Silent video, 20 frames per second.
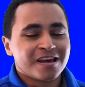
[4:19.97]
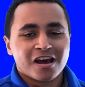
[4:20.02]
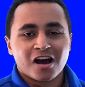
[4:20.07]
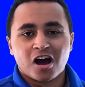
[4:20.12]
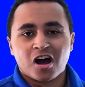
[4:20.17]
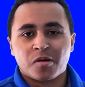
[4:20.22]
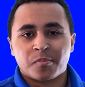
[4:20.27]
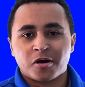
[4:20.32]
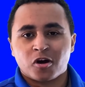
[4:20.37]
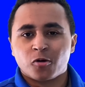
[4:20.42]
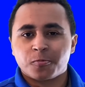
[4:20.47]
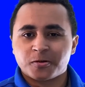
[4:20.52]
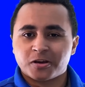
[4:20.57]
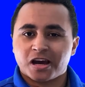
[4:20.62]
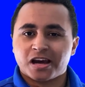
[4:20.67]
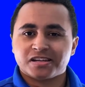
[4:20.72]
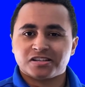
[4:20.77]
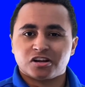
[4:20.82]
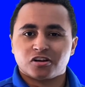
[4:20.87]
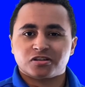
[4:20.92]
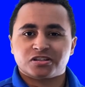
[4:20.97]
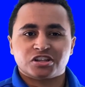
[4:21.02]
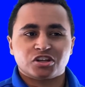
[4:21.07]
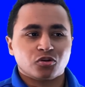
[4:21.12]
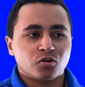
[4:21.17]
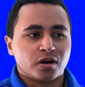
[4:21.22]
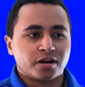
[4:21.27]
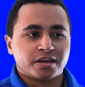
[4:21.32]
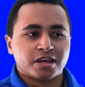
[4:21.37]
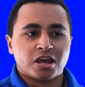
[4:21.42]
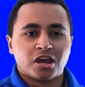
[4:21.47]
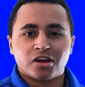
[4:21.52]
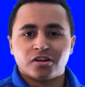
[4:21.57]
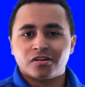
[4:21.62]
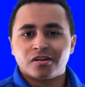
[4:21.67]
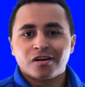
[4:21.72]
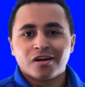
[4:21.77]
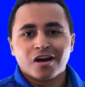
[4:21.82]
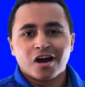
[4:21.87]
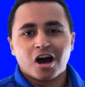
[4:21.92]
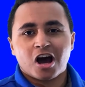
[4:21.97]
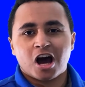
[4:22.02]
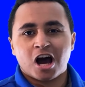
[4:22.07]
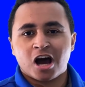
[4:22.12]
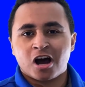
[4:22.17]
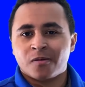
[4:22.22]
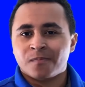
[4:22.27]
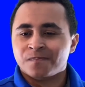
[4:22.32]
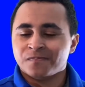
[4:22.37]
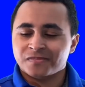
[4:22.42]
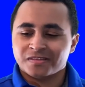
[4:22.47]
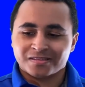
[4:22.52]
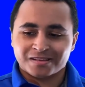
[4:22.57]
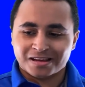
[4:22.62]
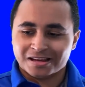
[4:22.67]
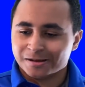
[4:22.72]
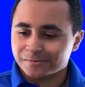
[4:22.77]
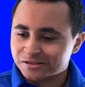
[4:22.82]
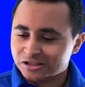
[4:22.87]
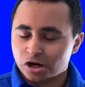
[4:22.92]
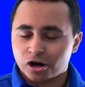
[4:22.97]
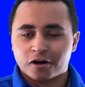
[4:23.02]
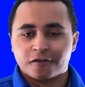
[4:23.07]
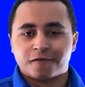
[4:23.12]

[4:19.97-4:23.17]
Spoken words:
I hope you guys are too. Again, I'm sorry